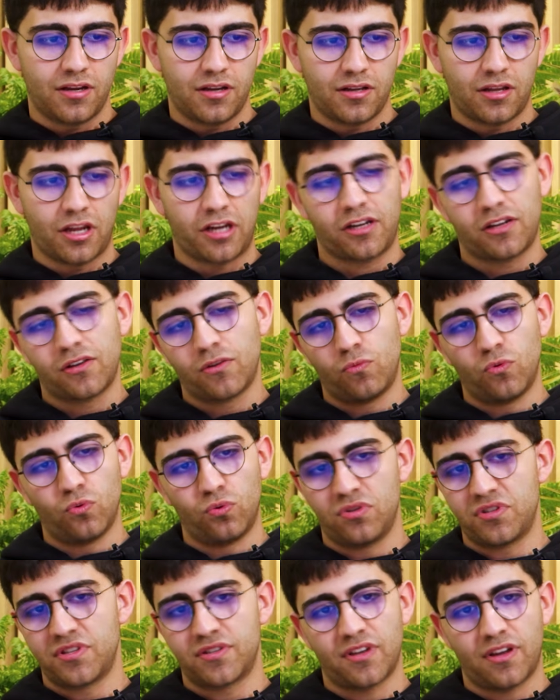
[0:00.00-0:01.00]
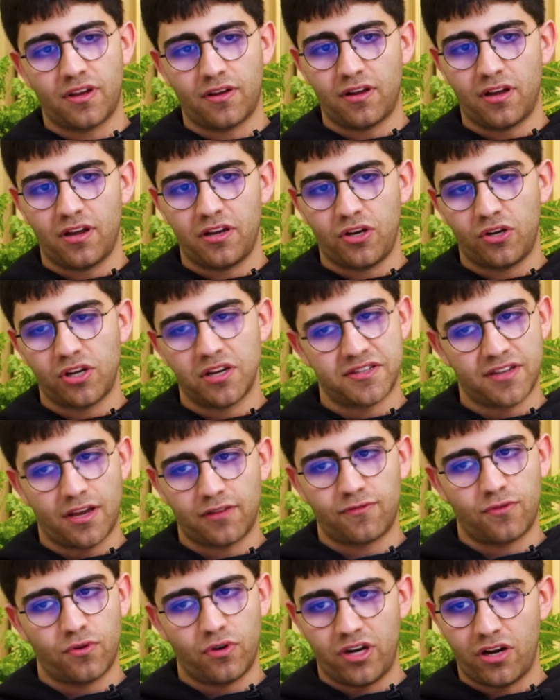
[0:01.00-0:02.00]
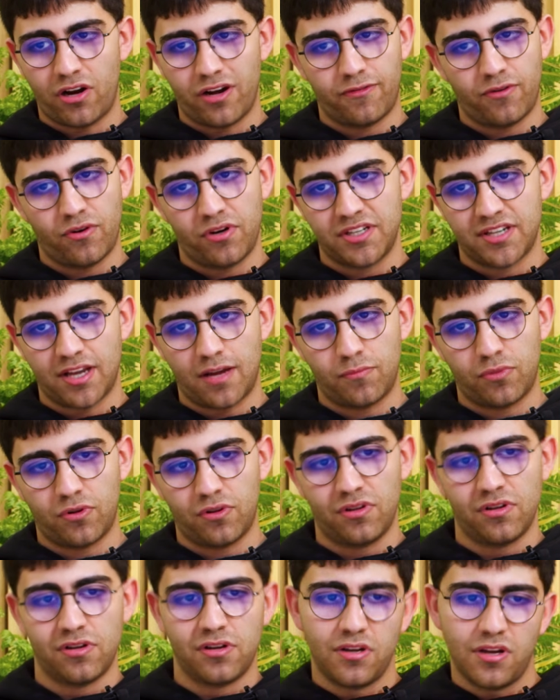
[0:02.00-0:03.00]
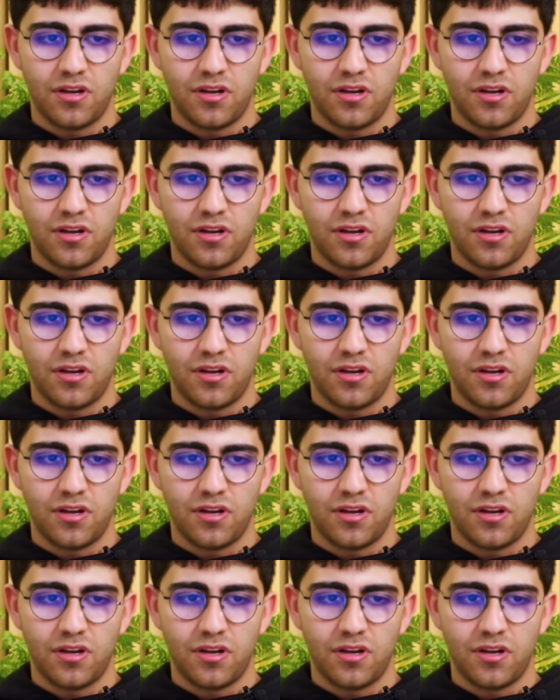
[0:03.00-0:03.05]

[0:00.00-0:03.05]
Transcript: Like rules you can set for AI, for example.